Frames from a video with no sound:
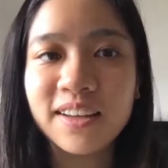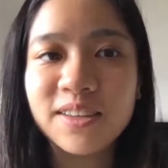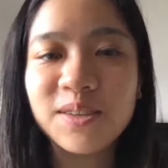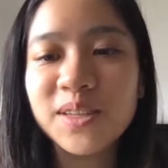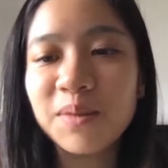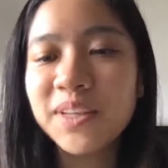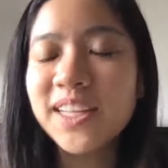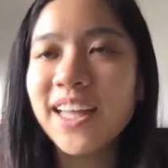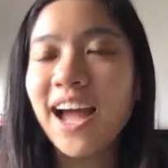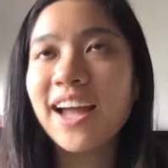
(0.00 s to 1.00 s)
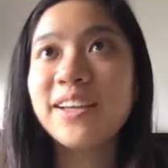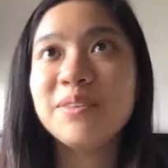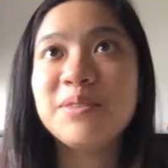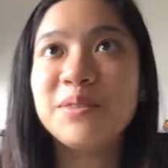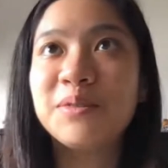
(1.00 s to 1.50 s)
something that I
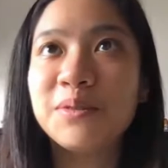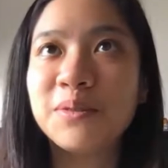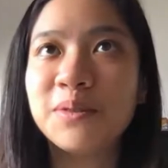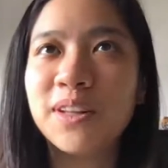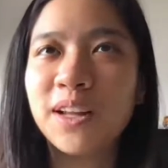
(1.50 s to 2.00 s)
used to